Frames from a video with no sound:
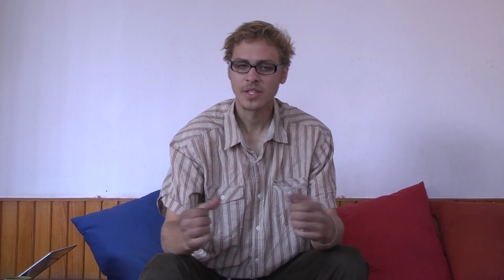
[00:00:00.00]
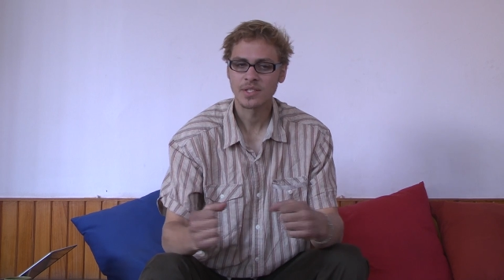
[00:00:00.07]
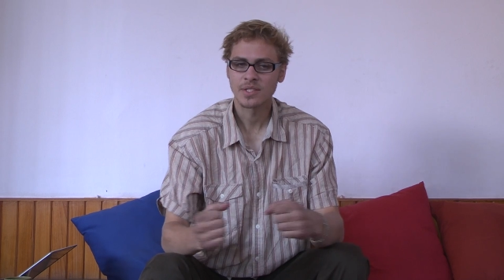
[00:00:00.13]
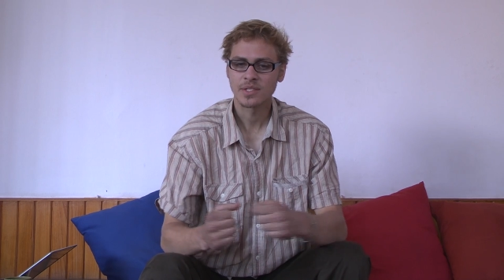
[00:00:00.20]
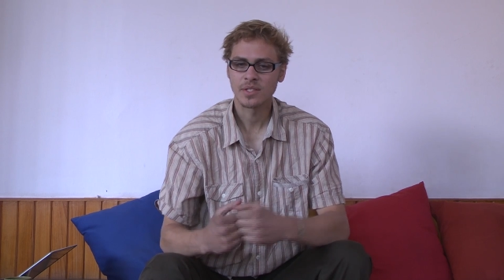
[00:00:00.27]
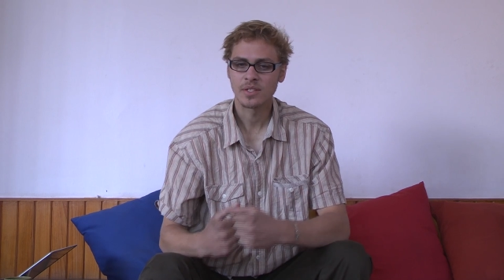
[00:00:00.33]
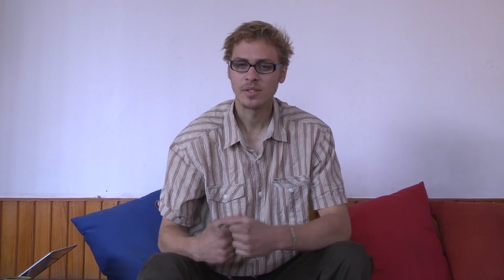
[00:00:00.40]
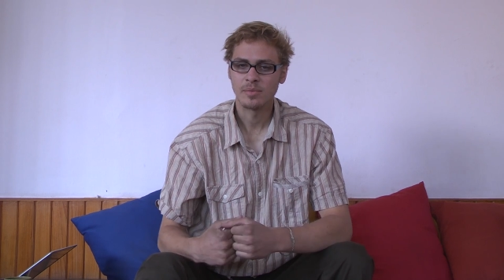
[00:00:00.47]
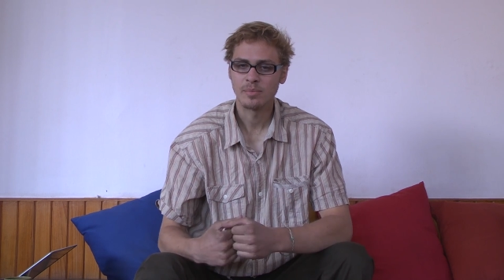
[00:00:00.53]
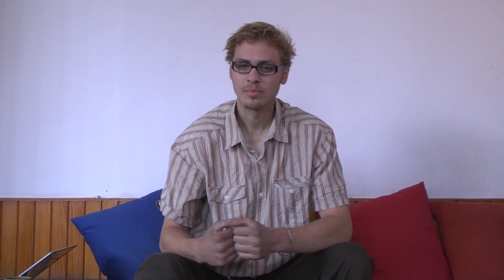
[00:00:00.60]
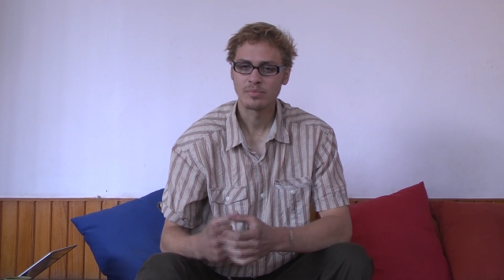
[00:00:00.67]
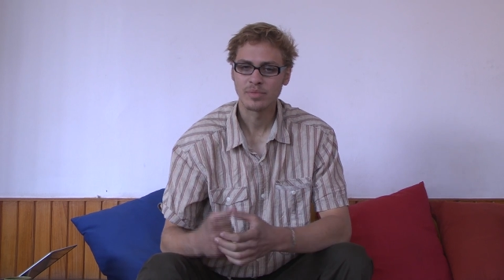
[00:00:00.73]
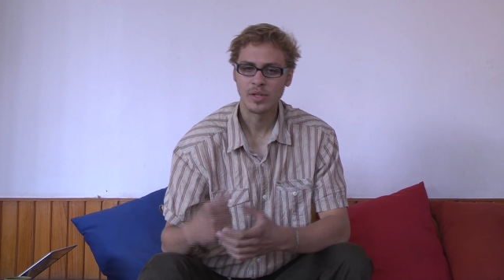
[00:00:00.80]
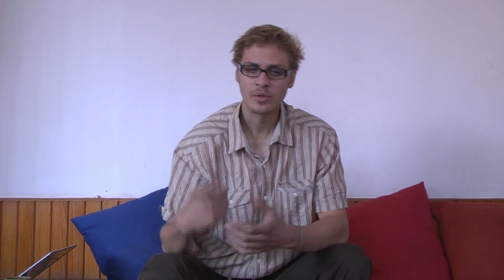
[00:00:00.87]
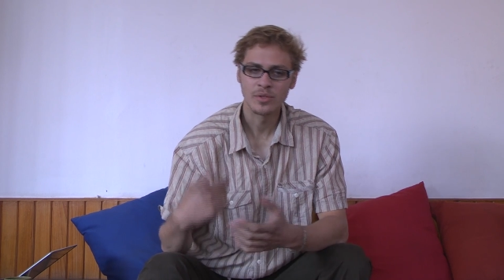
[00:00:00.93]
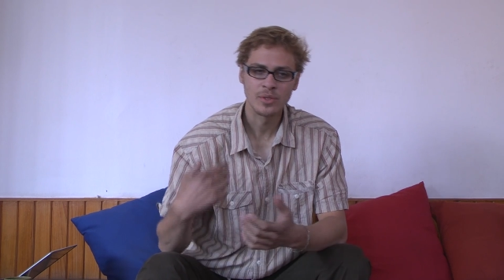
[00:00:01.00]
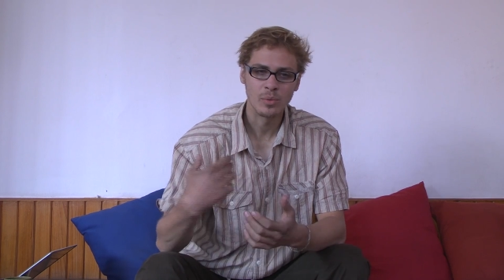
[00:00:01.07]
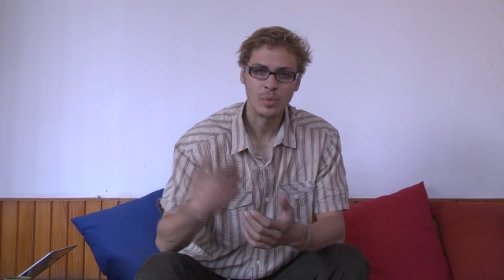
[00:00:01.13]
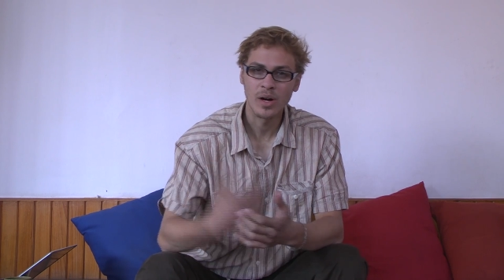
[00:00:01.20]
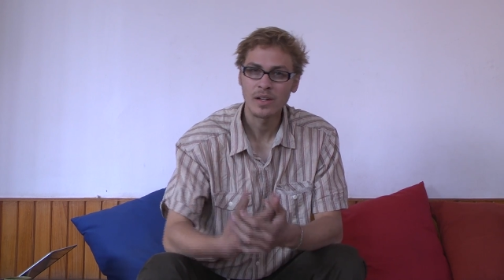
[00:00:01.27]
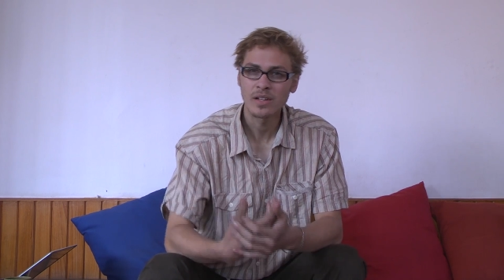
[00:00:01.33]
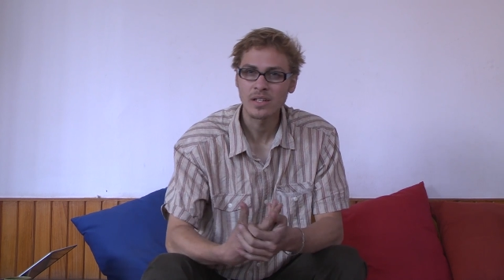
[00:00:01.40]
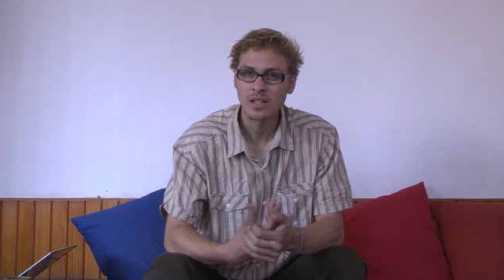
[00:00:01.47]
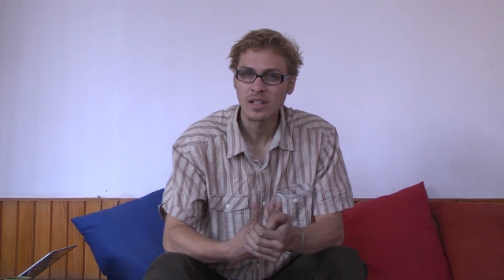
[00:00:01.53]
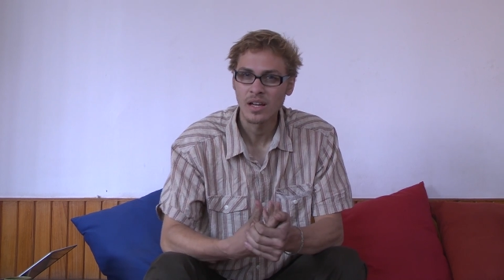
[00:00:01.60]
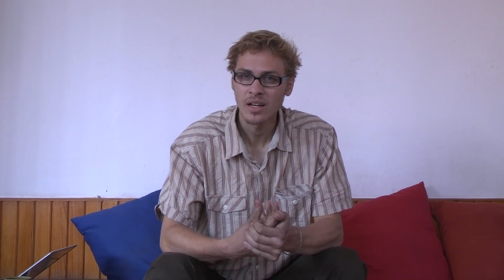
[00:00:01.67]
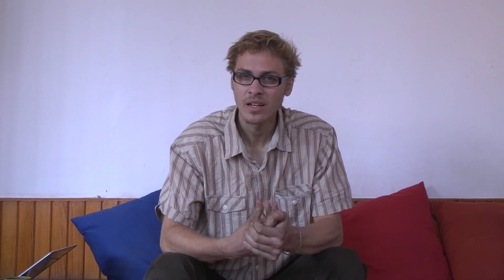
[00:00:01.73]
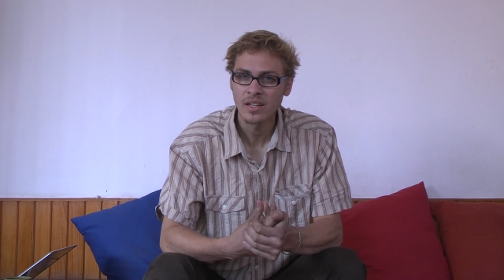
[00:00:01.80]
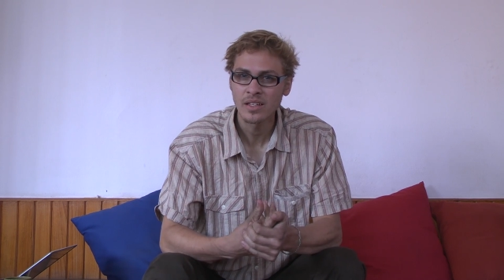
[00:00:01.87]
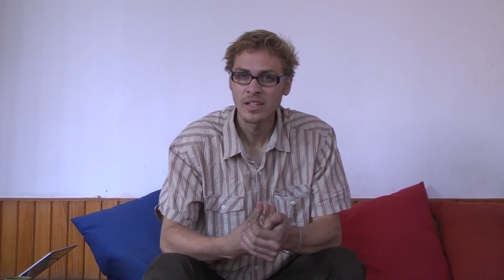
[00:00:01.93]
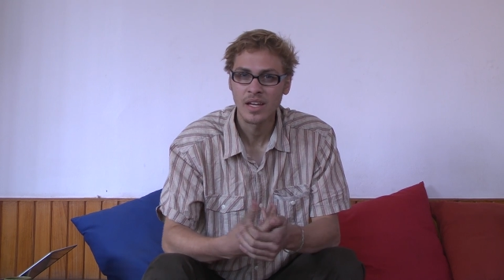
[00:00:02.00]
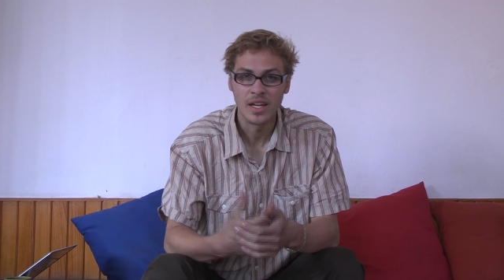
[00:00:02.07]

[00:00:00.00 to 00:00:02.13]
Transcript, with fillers: that's uh, prone to water clogging,